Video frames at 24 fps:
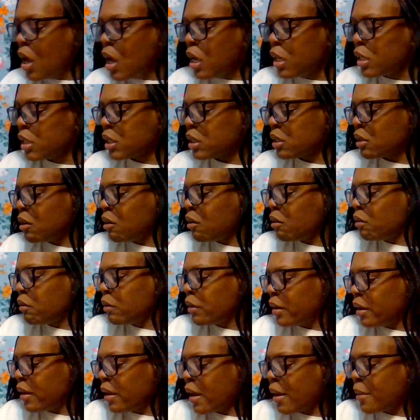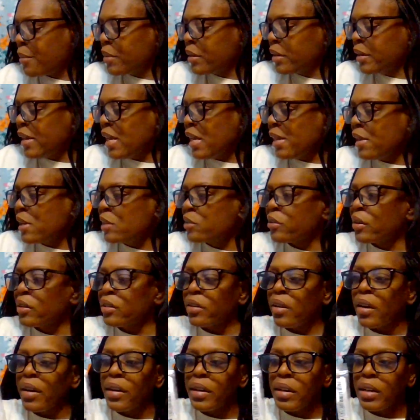So, I believe these are
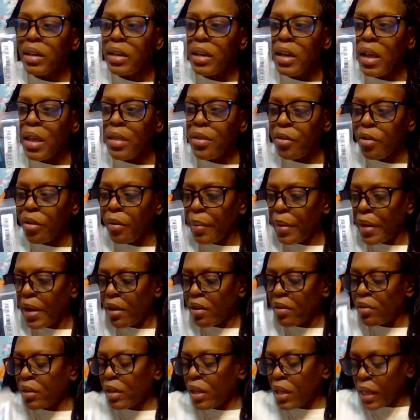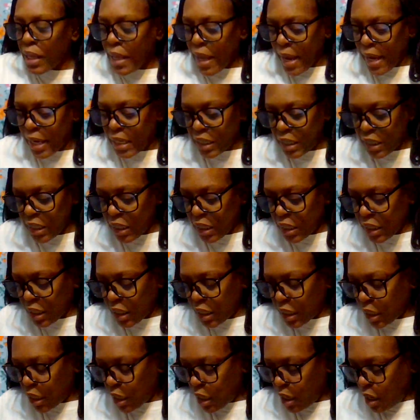another pair of
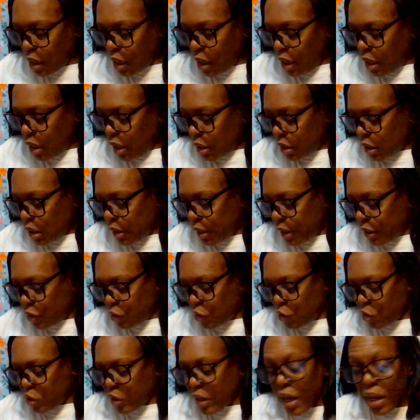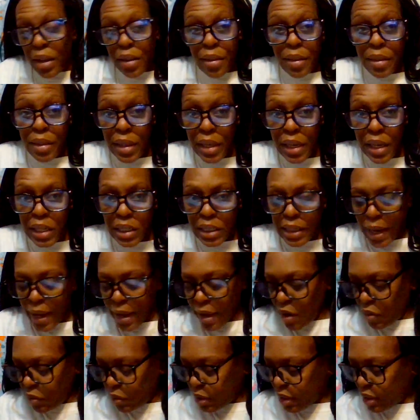glasses. Let's check these
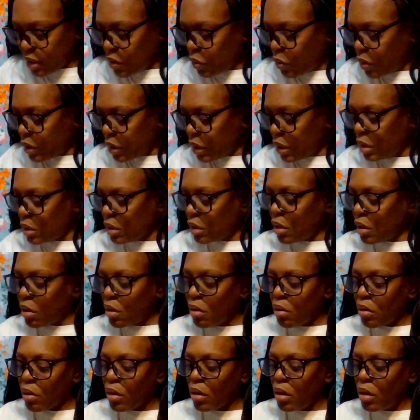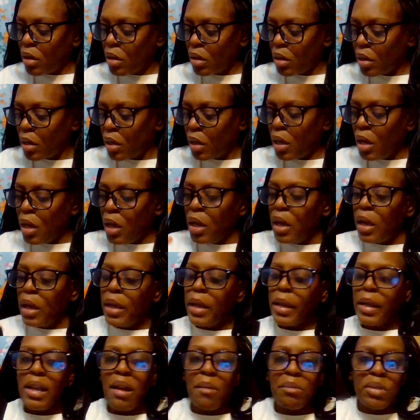out, see what these are
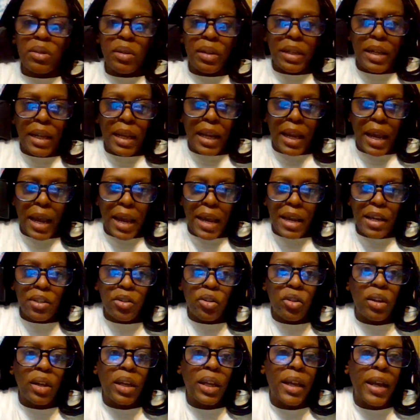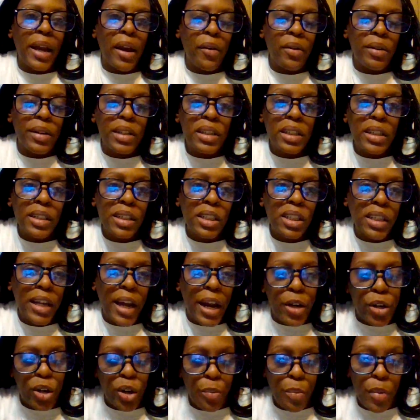comes in a case so you can carry this
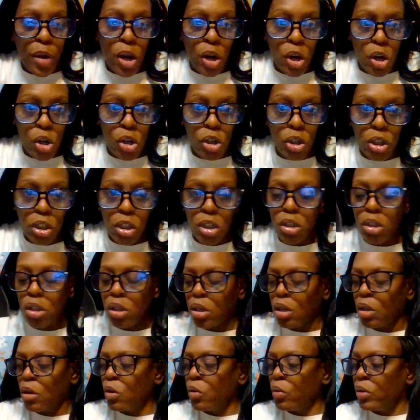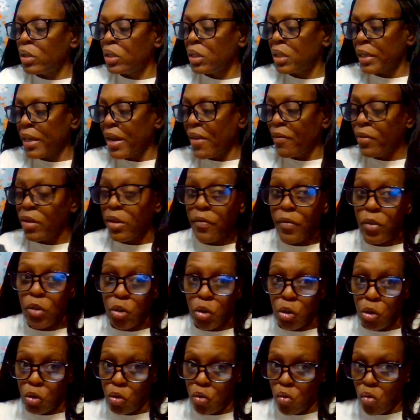inside your purse you know definitely for
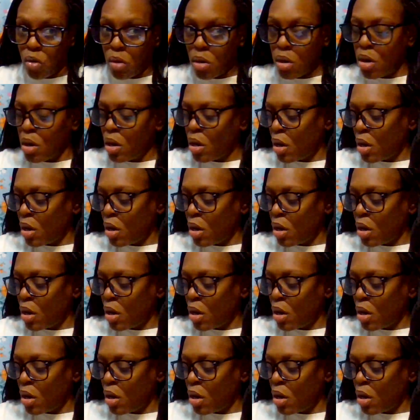sure